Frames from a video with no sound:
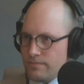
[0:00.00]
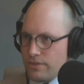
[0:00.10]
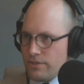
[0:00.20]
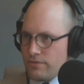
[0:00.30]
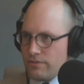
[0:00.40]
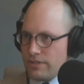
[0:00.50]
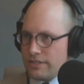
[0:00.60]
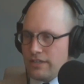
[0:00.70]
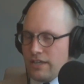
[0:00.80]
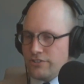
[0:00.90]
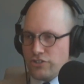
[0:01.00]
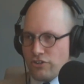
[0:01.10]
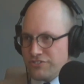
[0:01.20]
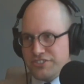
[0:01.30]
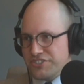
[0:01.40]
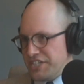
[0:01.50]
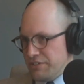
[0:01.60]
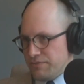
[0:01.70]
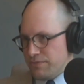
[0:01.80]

Like Charleston's safe.